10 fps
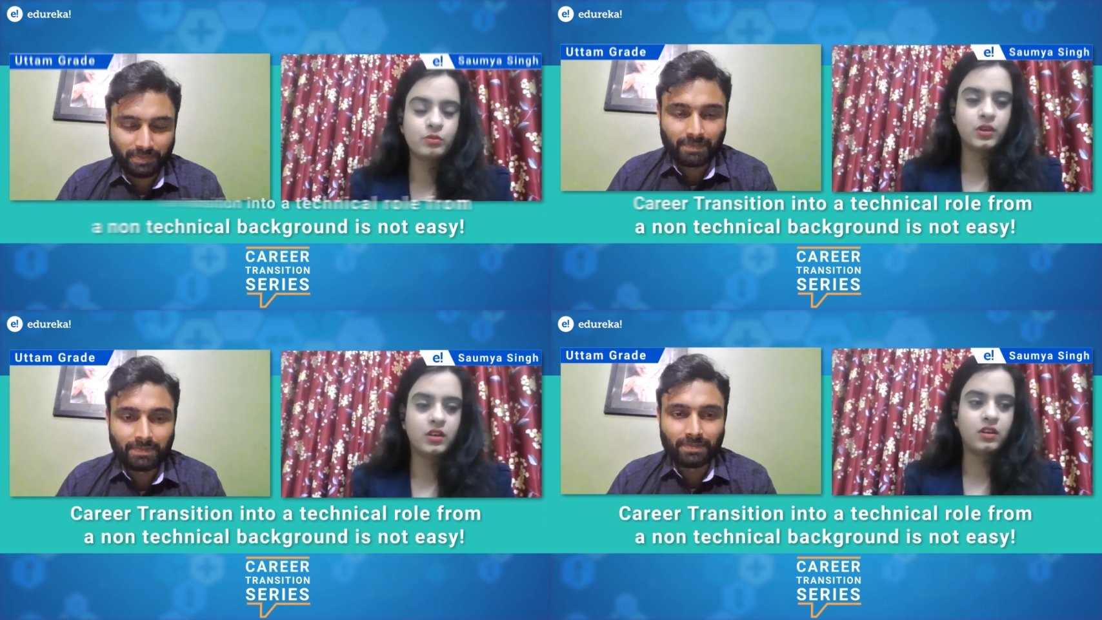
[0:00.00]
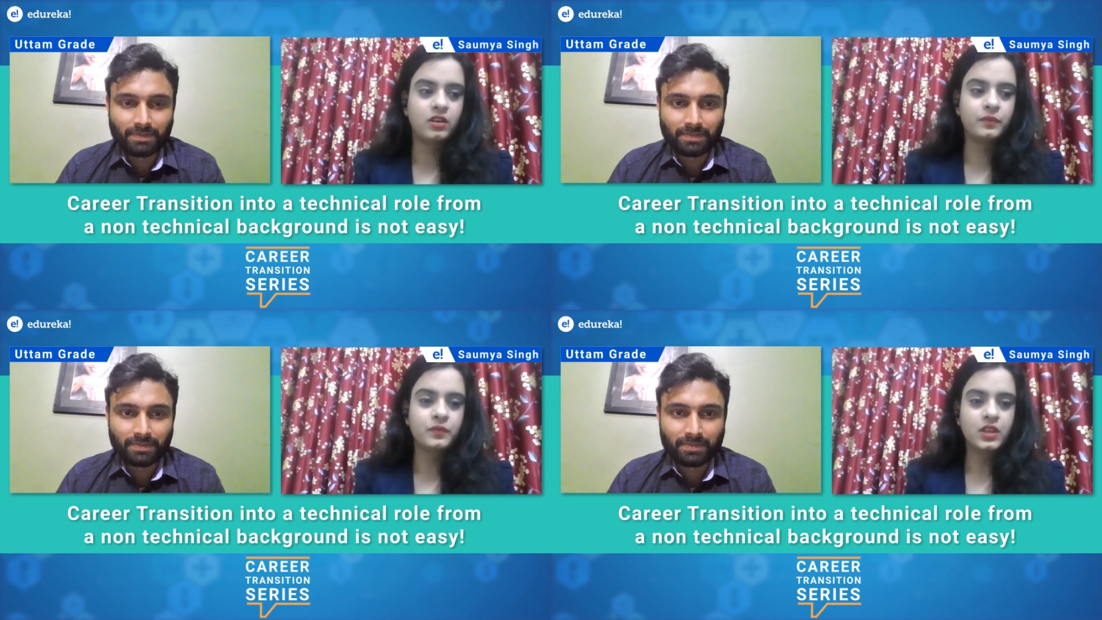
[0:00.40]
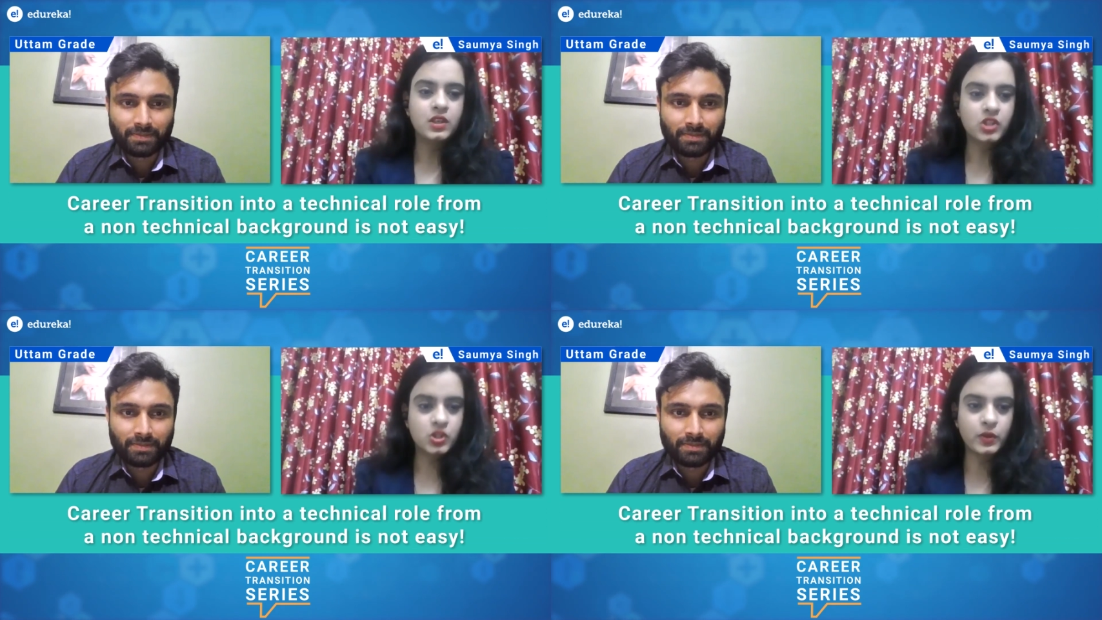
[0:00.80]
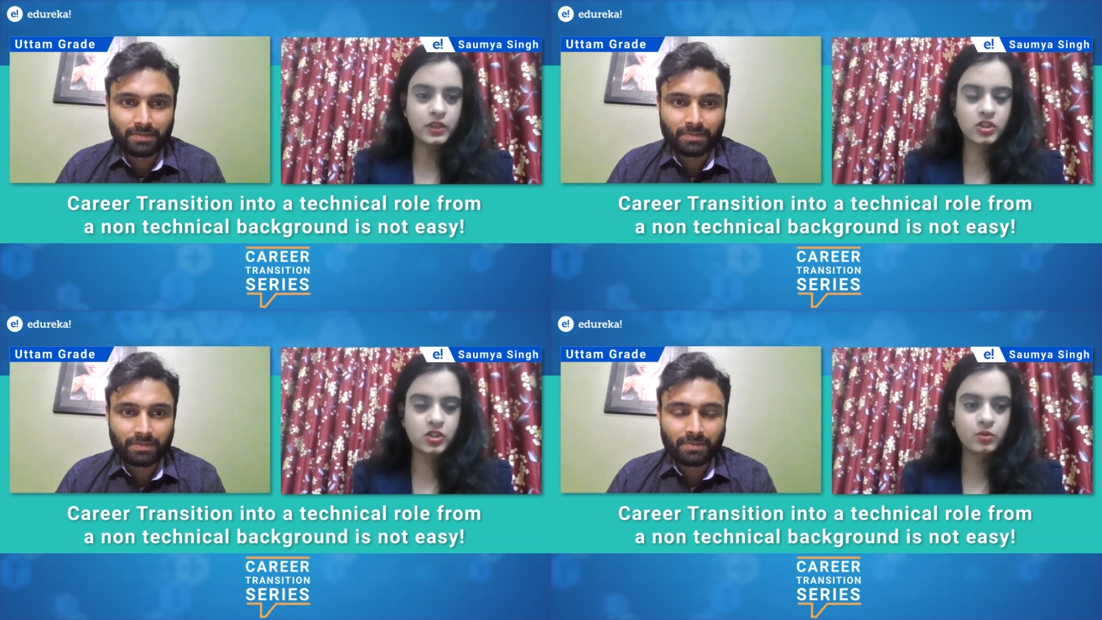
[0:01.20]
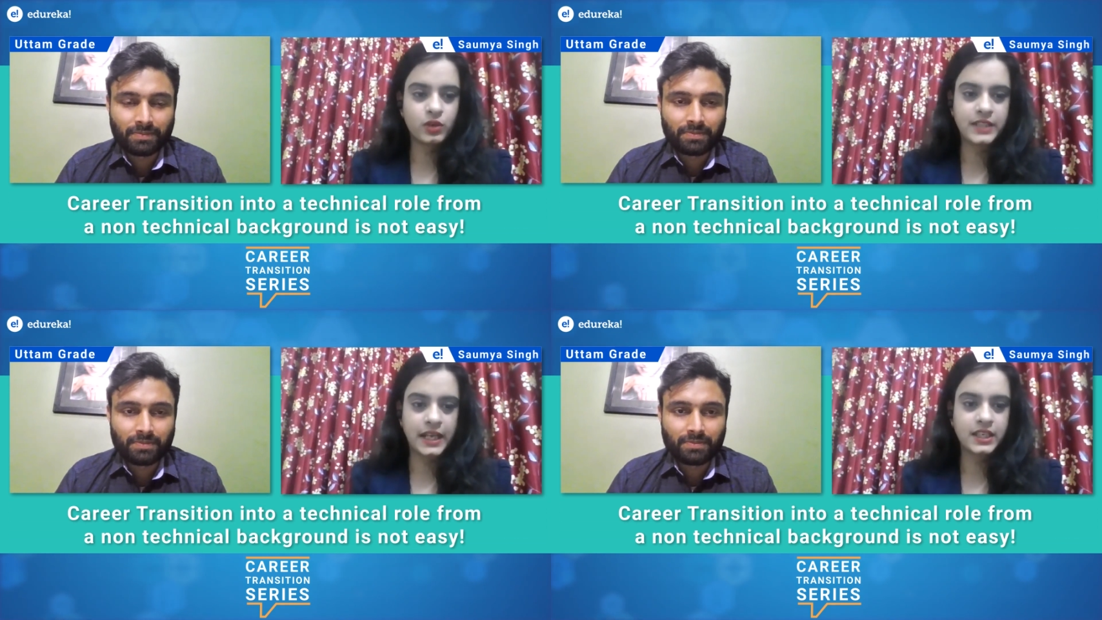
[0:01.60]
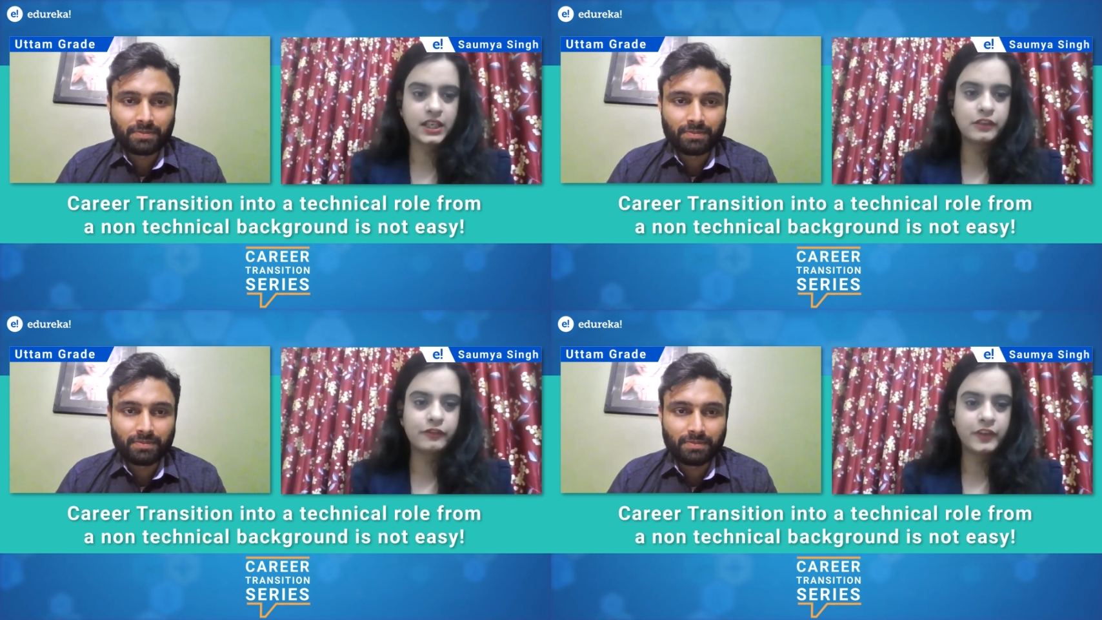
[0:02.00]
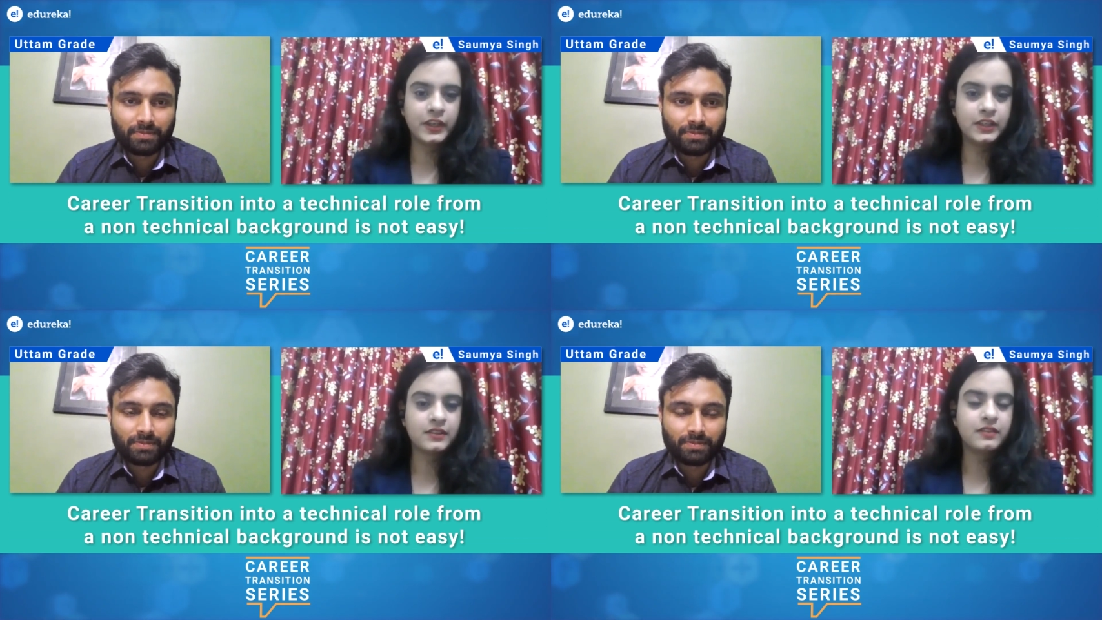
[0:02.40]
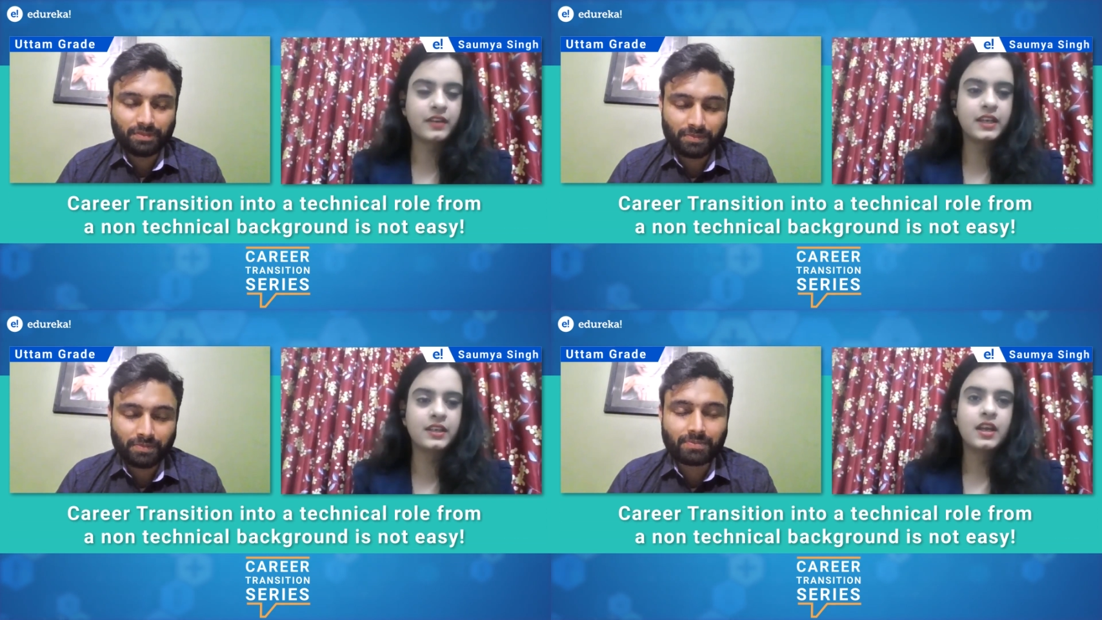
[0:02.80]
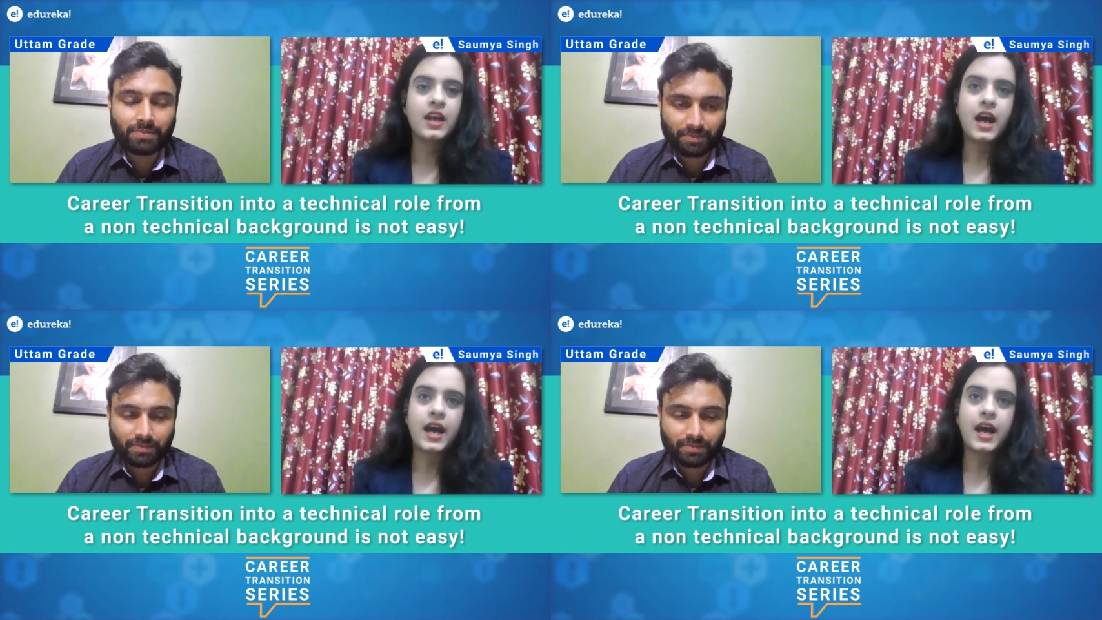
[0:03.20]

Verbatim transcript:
Speaker 1: to switch to a technical field, right?